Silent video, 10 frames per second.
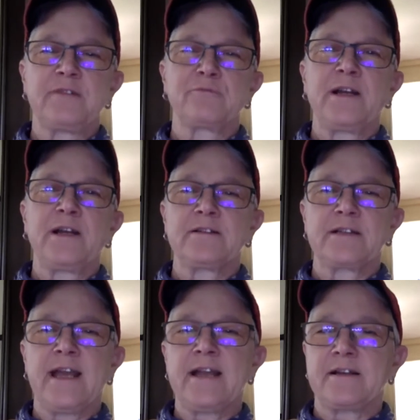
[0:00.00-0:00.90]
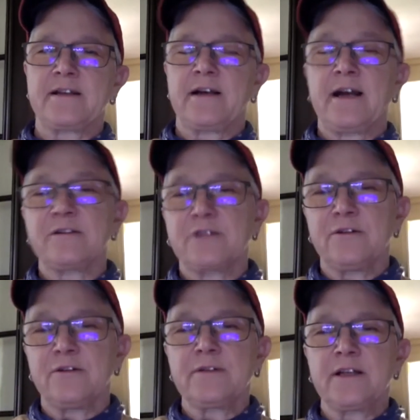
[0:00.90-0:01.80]
and ran to canada i don't
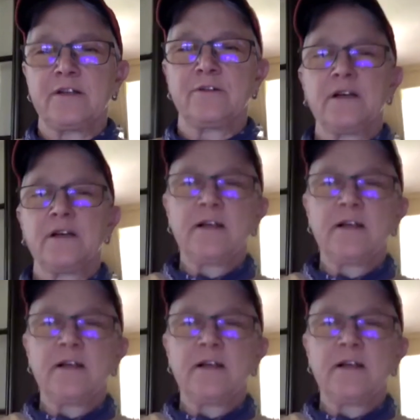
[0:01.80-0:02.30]
know you know